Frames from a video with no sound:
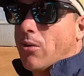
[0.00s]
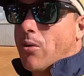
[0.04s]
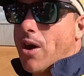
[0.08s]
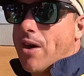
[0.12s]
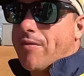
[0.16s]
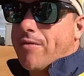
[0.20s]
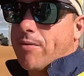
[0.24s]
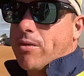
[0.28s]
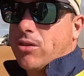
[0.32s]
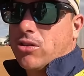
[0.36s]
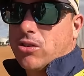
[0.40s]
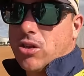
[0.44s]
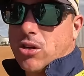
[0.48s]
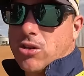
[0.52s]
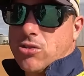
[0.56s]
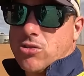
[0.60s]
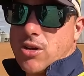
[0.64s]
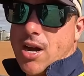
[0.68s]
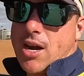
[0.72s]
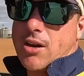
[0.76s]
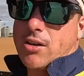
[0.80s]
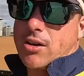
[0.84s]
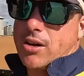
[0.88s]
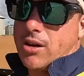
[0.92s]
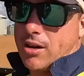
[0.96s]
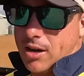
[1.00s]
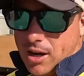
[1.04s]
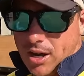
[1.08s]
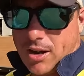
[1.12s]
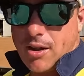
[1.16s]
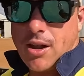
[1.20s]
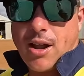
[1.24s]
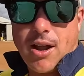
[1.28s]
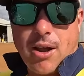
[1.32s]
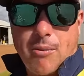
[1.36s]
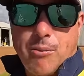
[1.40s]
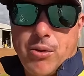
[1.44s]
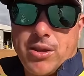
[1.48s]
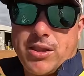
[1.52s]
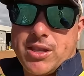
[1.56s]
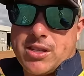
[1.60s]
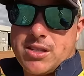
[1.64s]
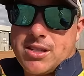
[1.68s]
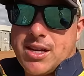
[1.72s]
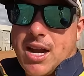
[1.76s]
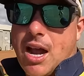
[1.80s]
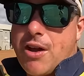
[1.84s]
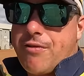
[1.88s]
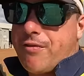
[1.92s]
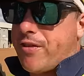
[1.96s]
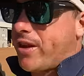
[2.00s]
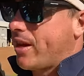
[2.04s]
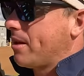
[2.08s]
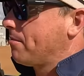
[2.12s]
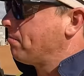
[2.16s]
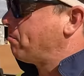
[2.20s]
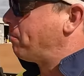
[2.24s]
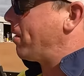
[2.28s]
away from the two track with the scuffing,